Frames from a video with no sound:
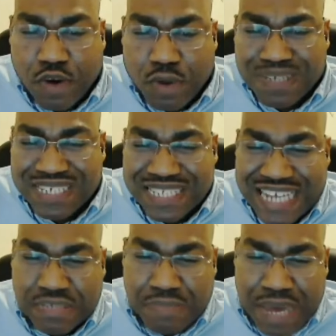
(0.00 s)
on
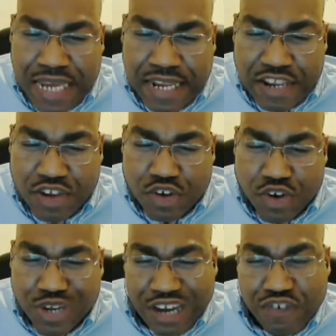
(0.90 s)
mistakes made, and your,
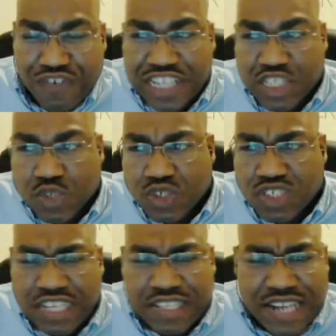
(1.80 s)
your
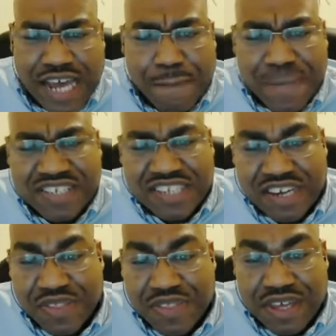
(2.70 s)
counterfactuals tend to not be as
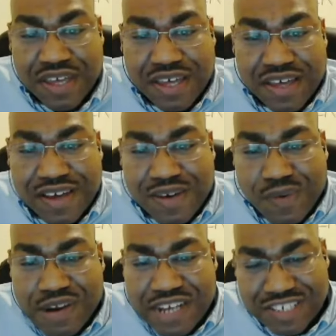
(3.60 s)
healthy.
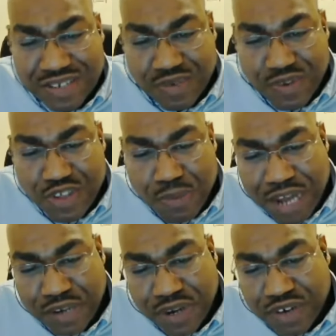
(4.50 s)
Whereas when you're
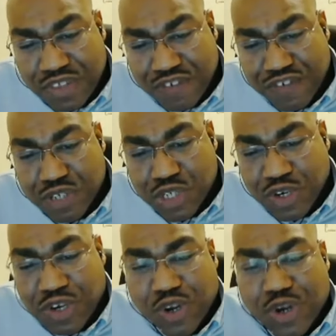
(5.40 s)
mind wandering in the
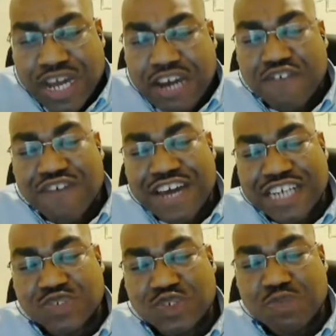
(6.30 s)
future, your
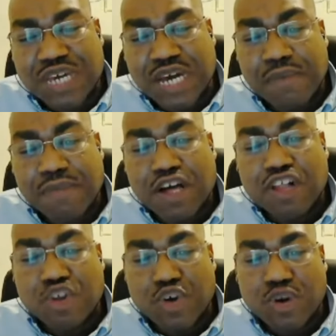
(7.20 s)
counterfactuals become
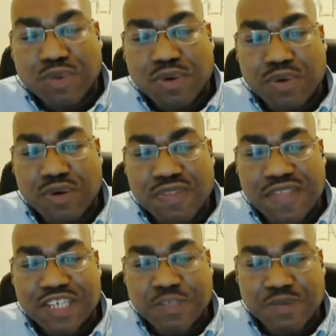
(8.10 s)
learnable
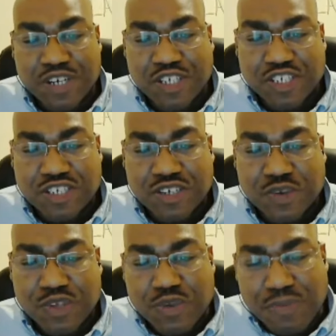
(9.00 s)
experiences.
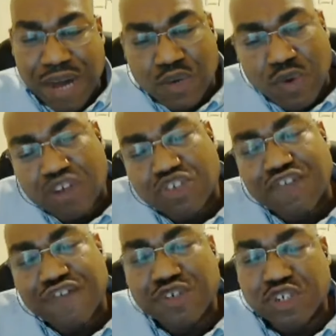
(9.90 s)
When you mind wander to the
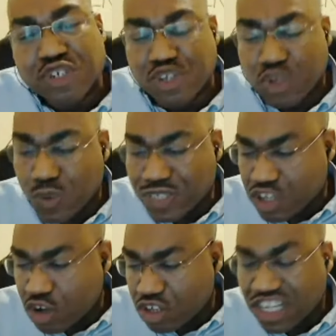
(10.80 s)
future, you do what's
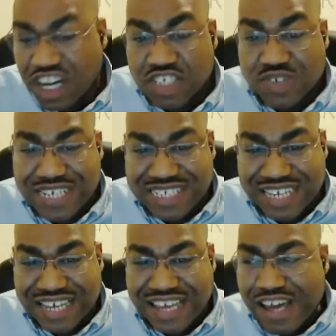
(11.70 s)
called
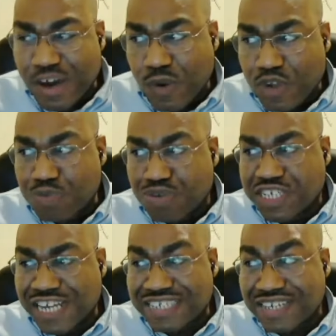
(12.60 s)
contrasting, where you
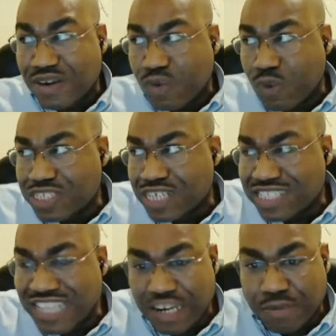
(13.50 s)
project what's
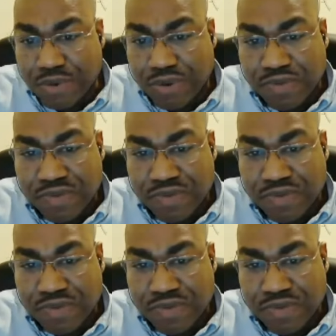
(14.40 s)
attainable,